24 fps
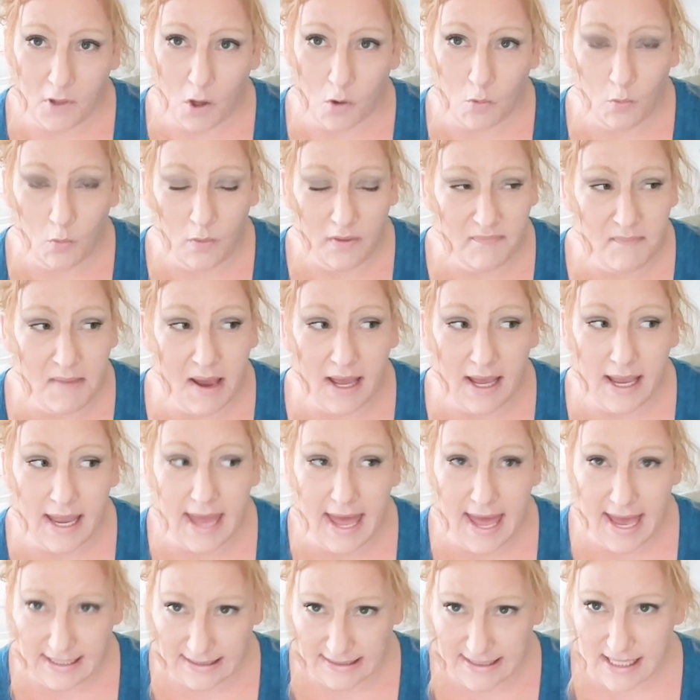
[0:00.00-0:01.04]
with my
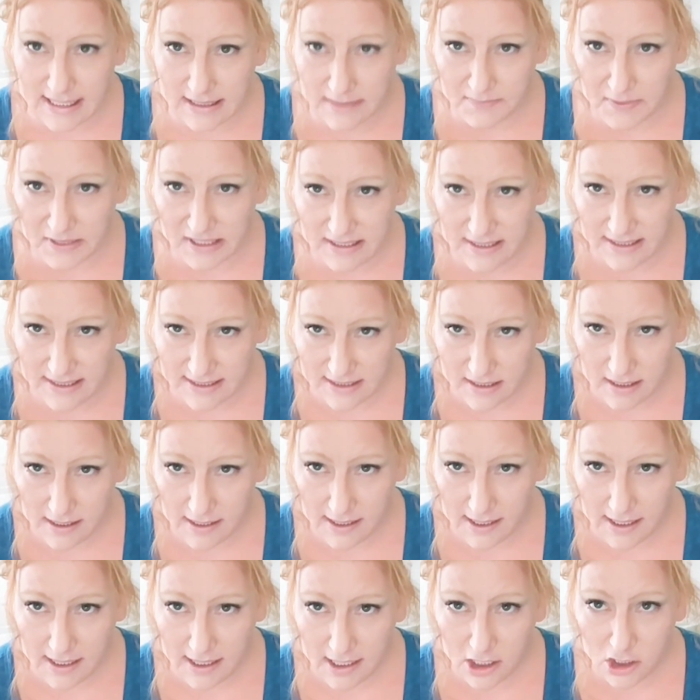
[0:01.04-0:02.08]

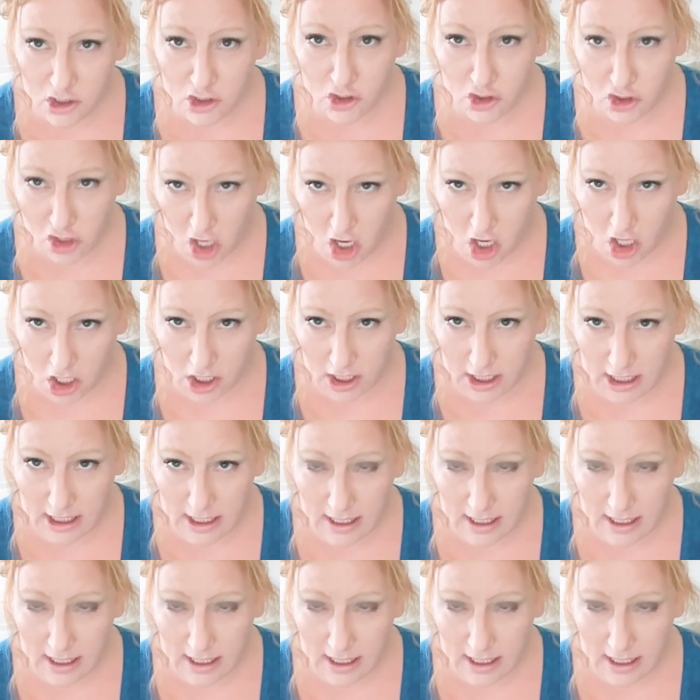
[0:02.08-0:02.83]
ex-husband, John.